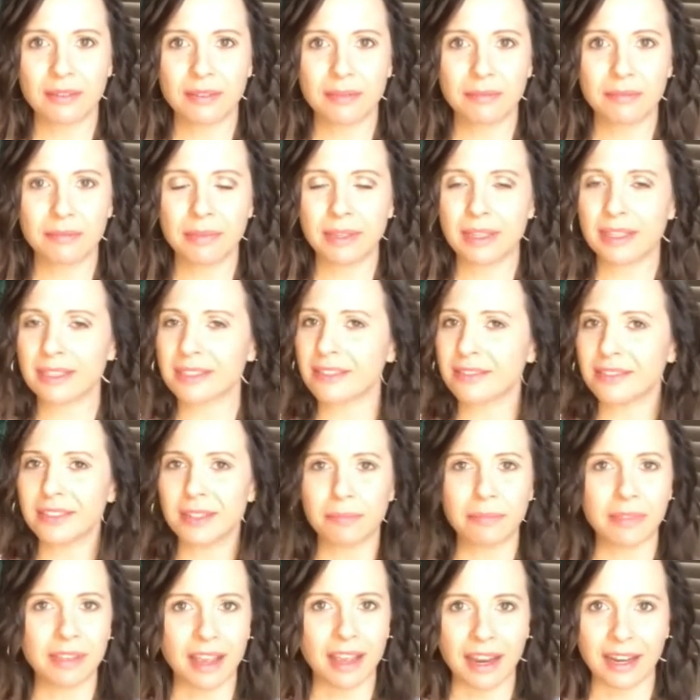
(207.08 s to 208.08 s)
because of
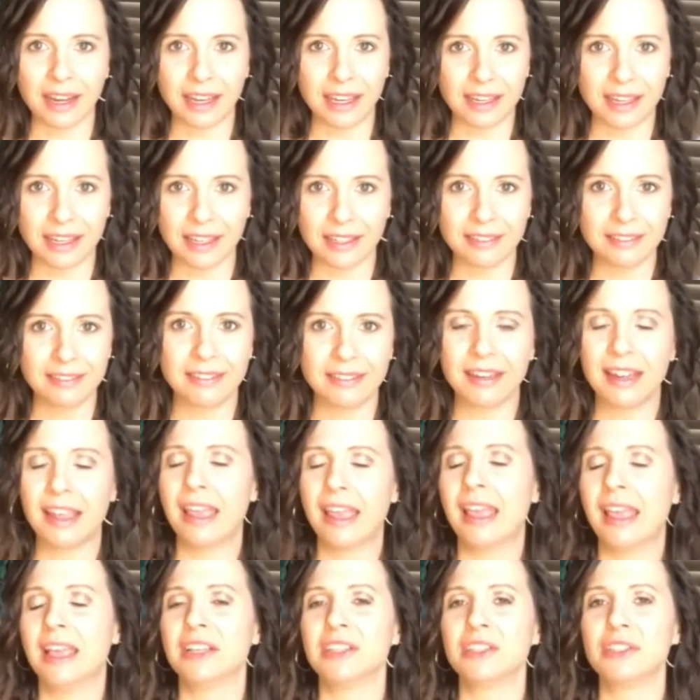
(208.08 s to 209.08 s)
something I needed.
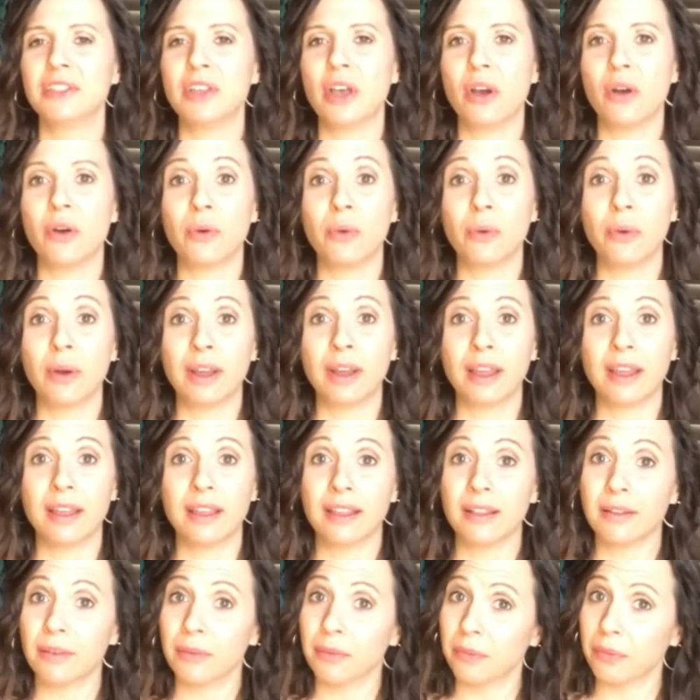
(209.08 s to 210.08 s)
So
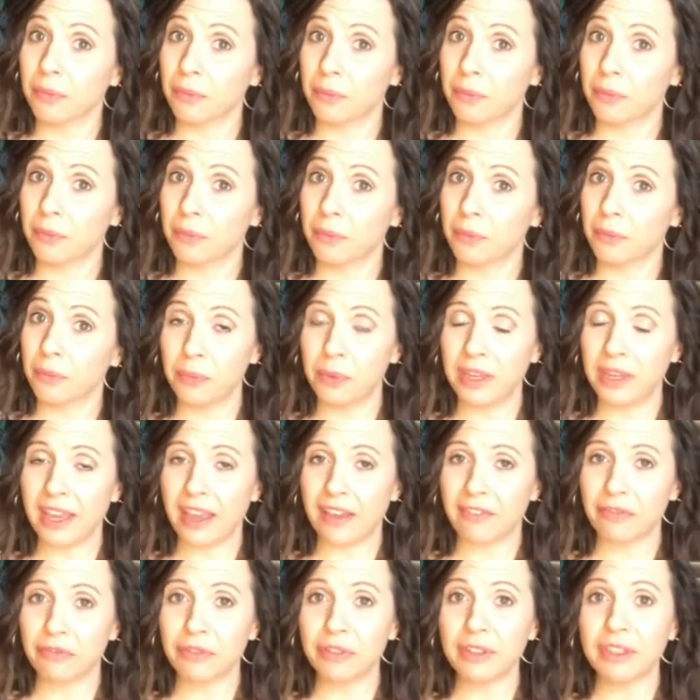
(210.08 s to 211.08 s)
what we
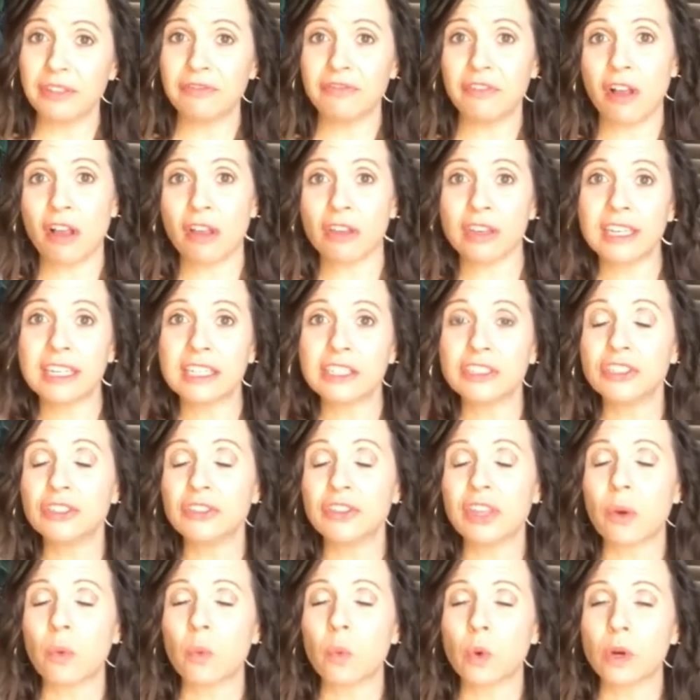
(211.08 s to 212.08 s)
have really fallen into
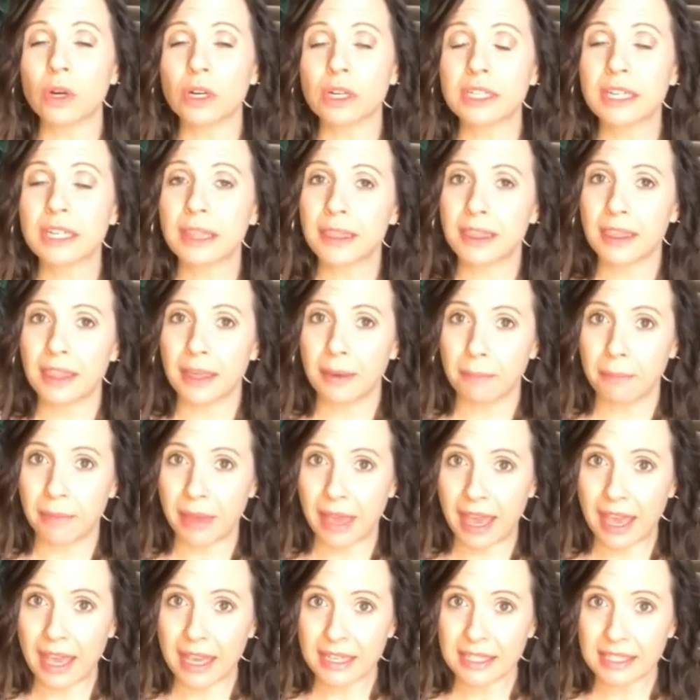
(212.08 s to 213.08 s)
that worked the
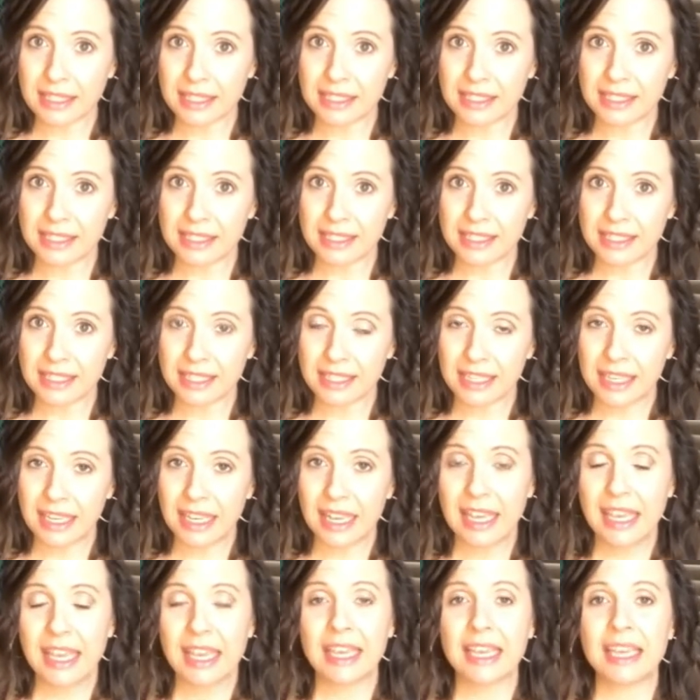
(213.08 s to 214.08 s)
best
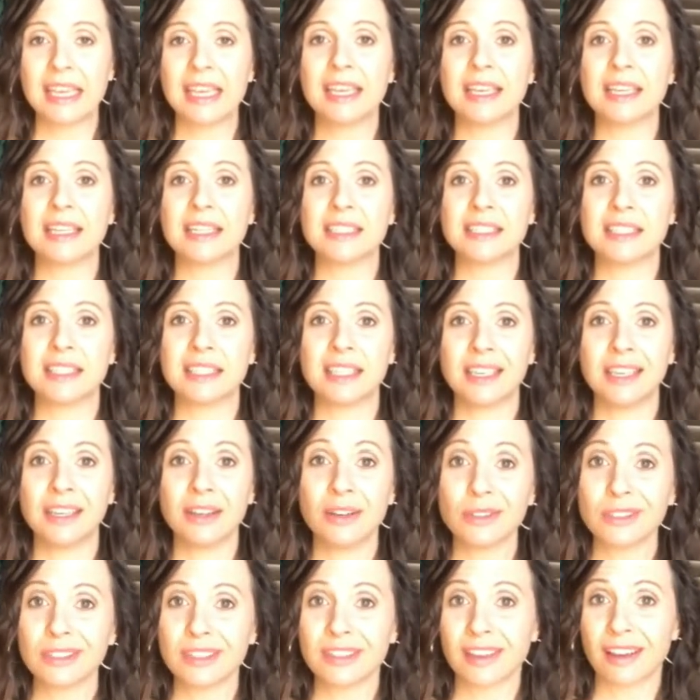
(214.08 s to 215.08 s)
is he
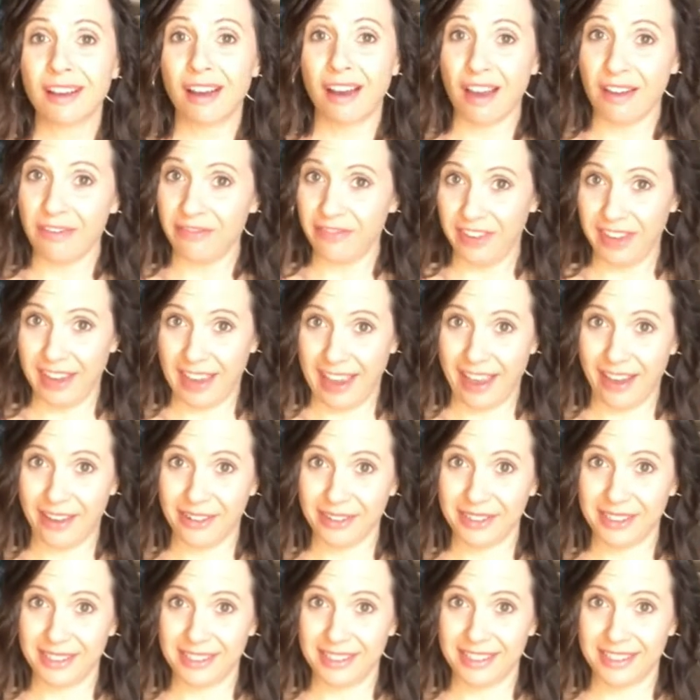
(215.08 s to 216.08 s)
goes to the coffee
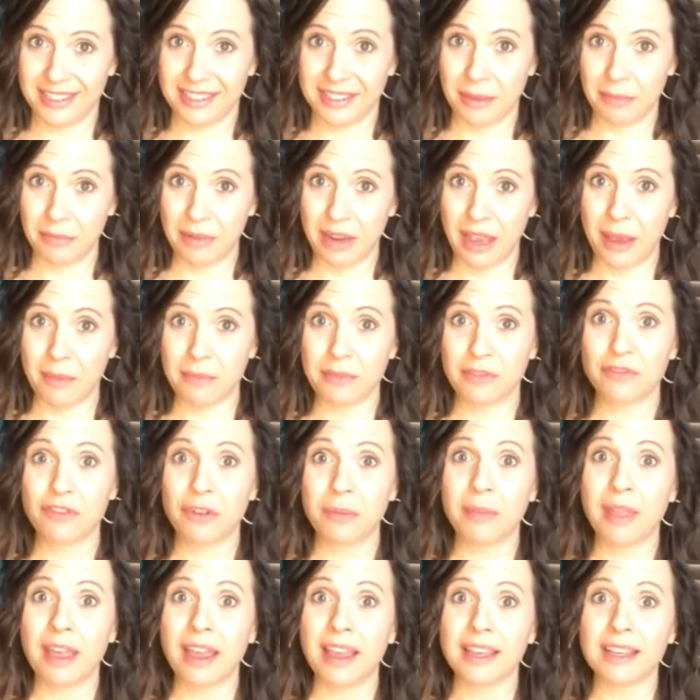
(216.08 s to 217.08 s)
house sometimes
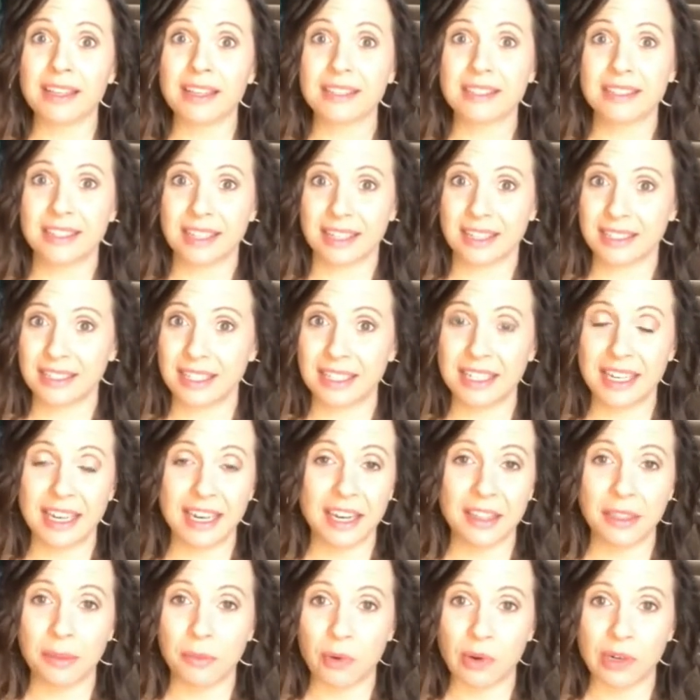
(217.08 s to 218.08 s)
from like 6 to 10
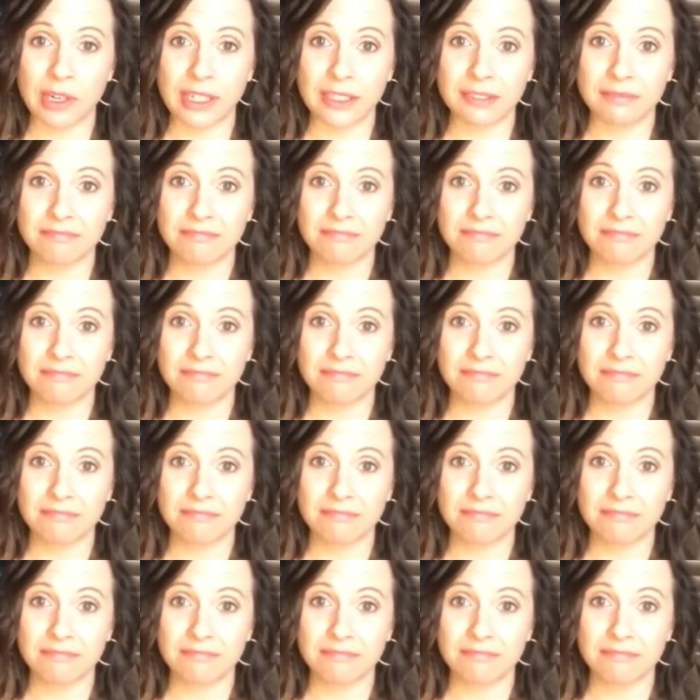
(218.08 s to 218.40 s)
in the morning.